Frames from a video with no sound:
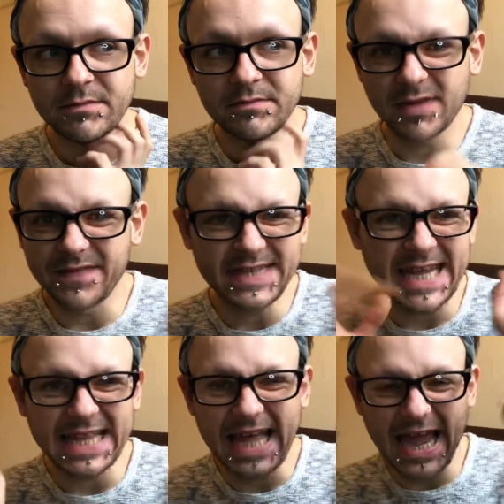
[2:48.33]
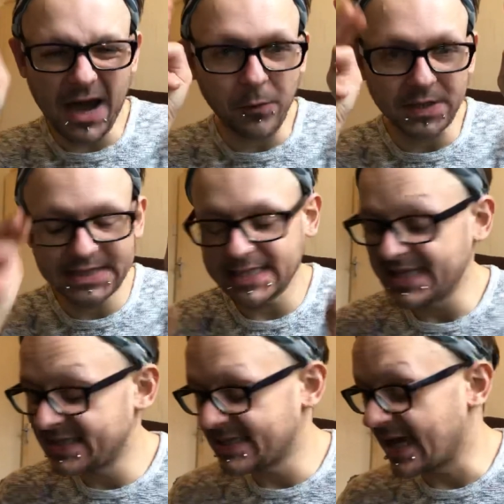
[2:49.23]
Well, the daylight hours,
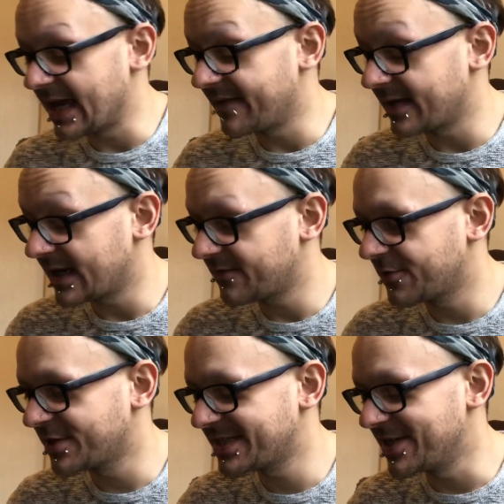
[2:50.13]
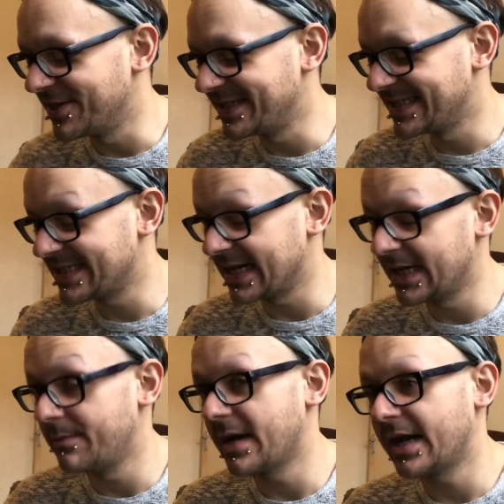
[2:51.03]
let's say, and then after a certain
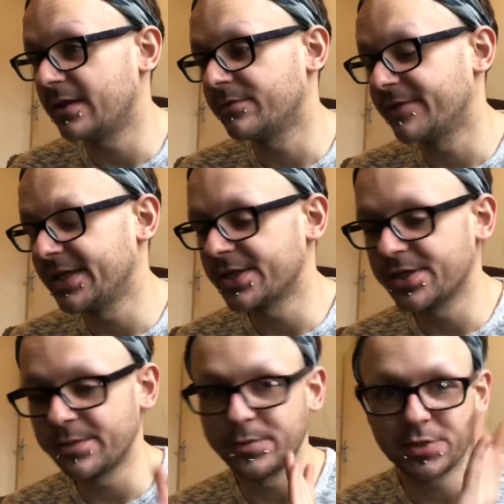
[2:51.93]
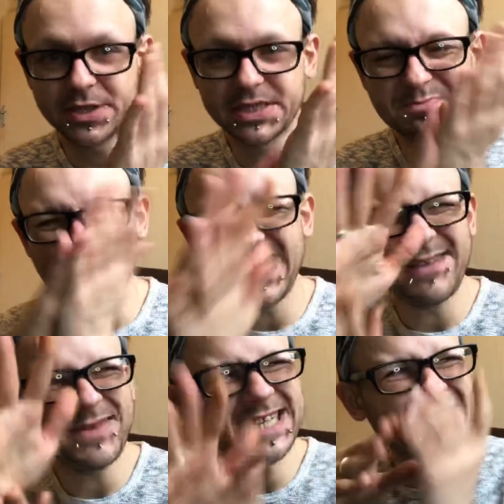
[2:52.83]
time I'll read another book that's
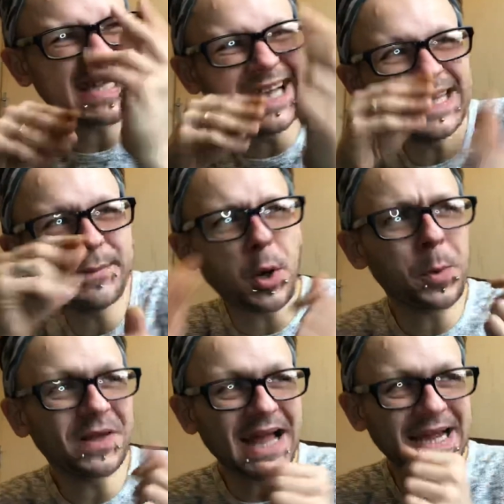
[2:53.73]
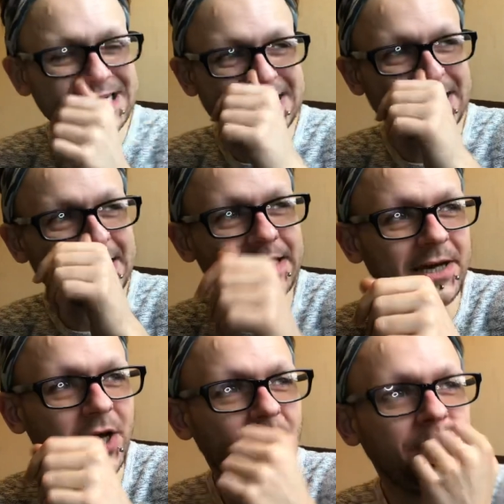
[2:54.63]
maybe slightly more relaxing,
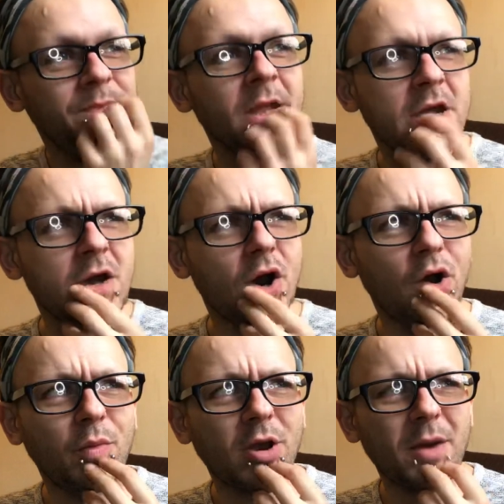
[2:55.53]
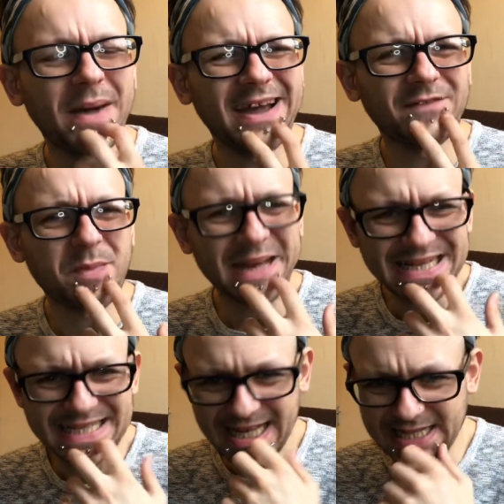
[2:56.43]
or where I might have to pay
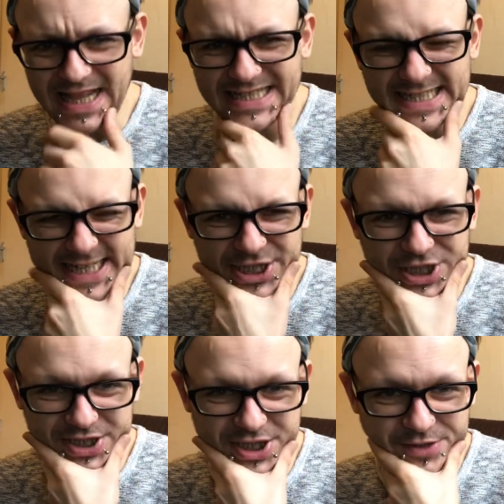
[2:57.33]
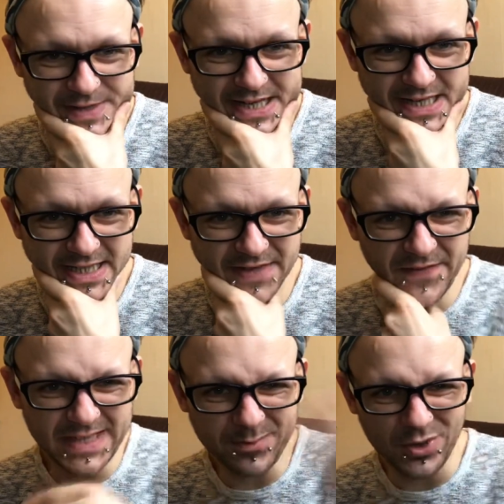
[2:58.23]
slightly less attention to it because it
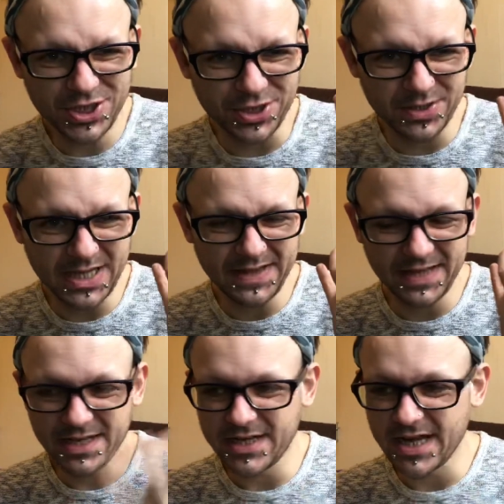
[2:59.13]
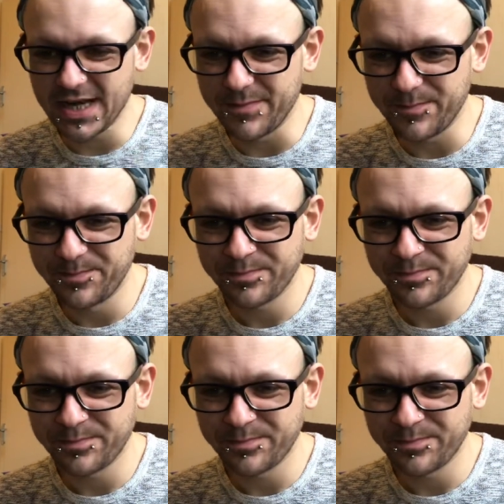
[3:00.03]
feels more soothing than